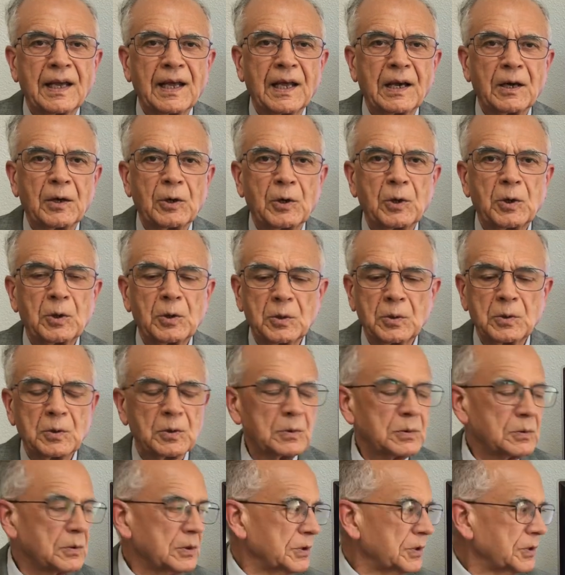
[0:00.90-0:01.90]
Hello,
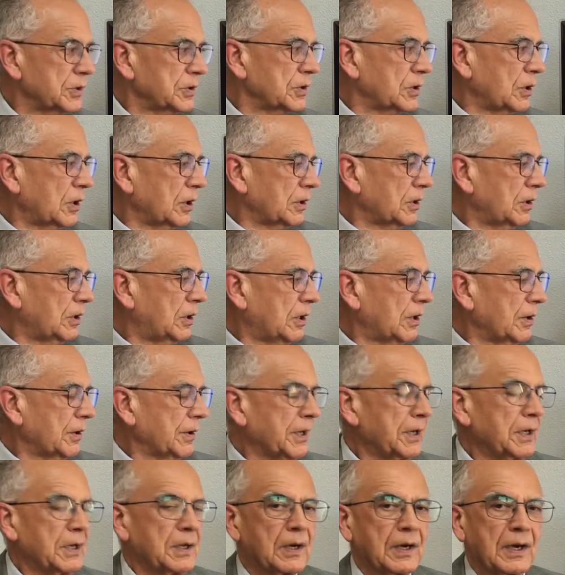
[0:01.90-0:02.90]
this is Dr.
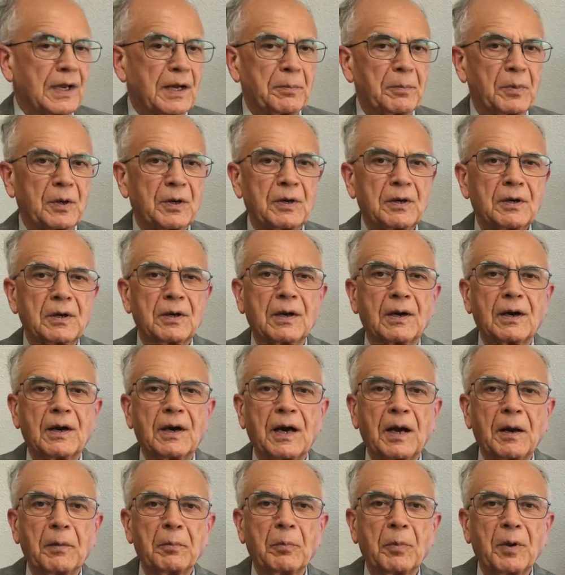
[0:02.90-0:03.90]
Hari Lamba.
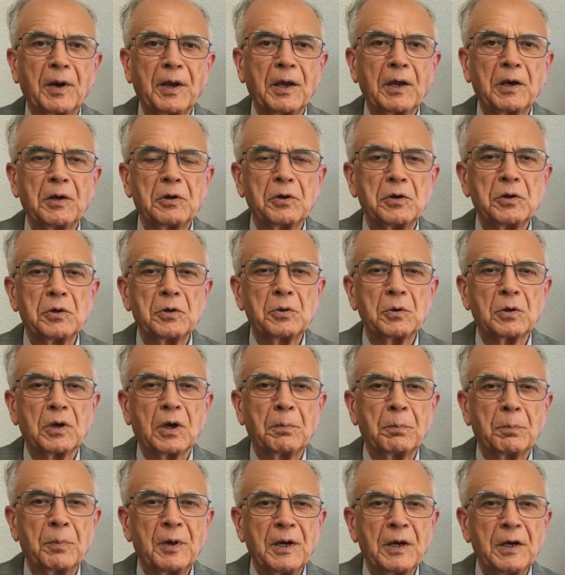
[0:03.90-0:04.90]
I'm bringing to you
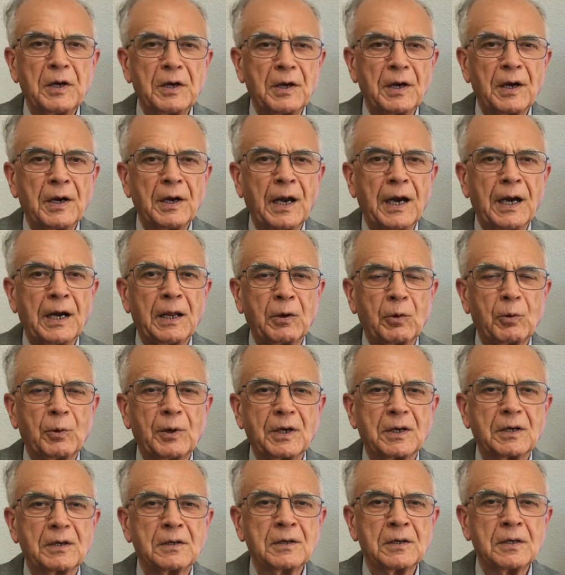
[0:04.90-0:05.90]
complete and
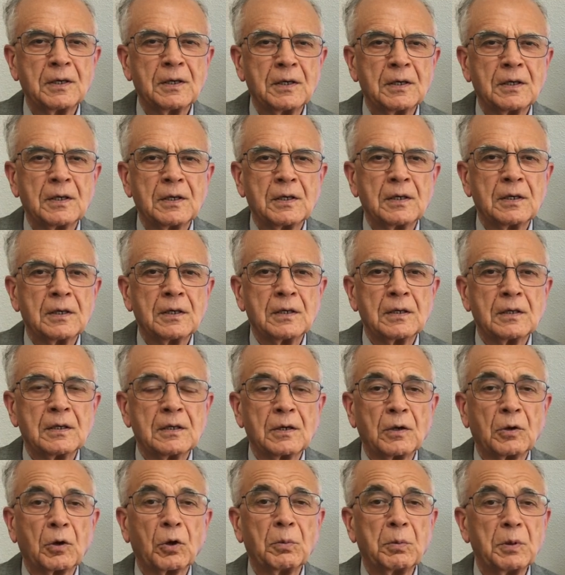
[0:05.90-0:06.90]
adequate
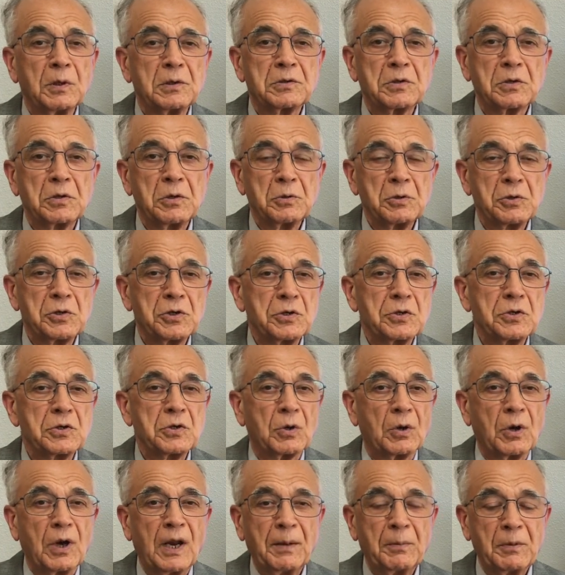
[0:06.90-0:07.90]
global solutions
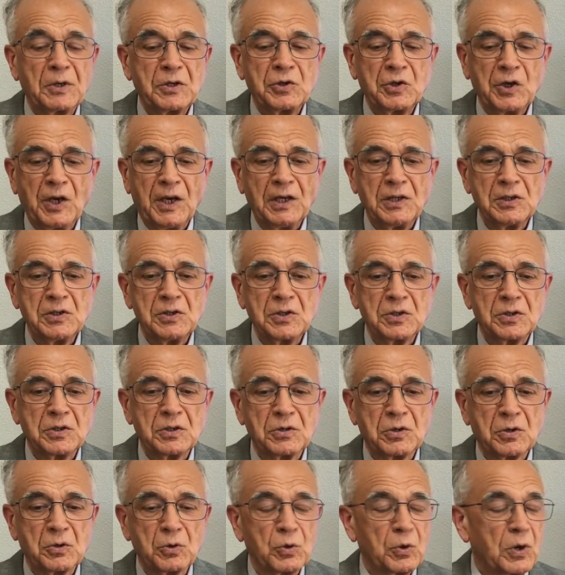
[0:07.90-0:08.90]
to climate
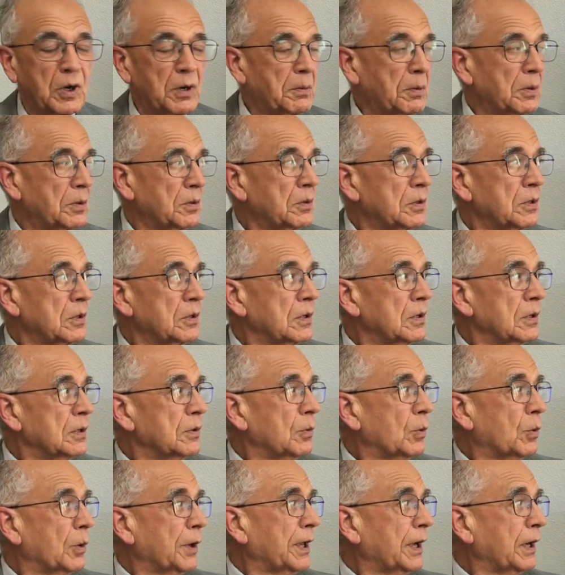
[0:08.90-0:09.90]
change through
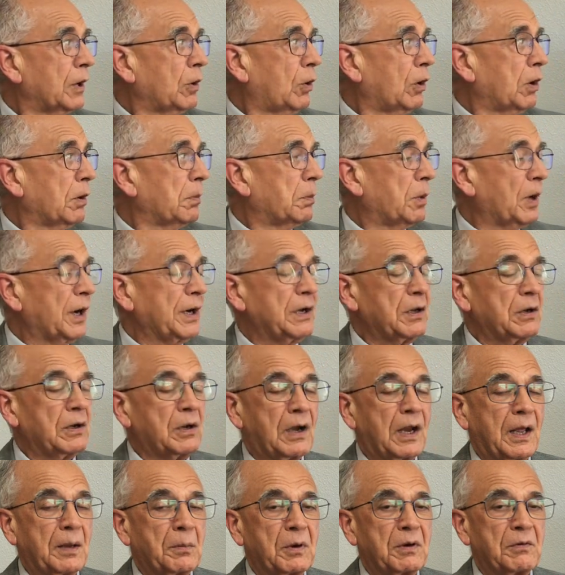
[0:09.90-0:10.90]
what I call brighter
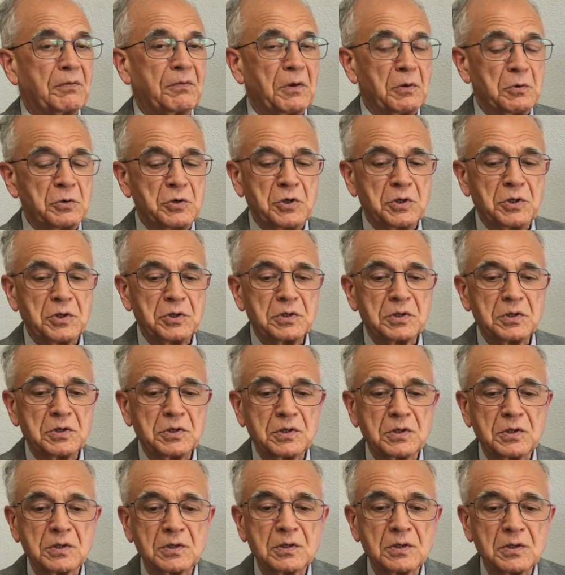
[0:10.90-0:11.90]
climate
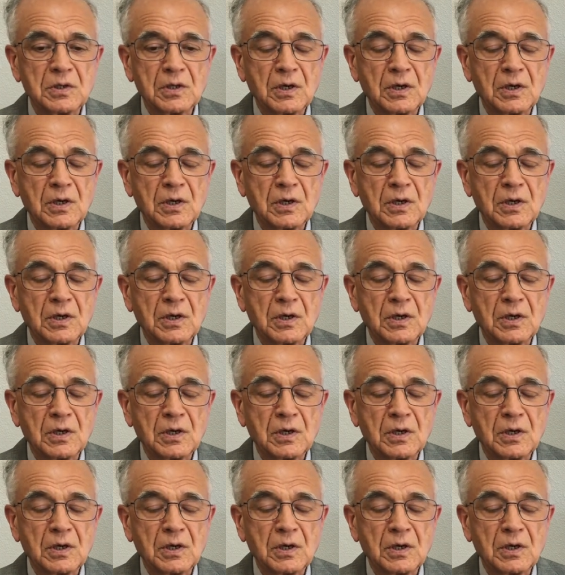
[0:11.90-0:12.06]
futures.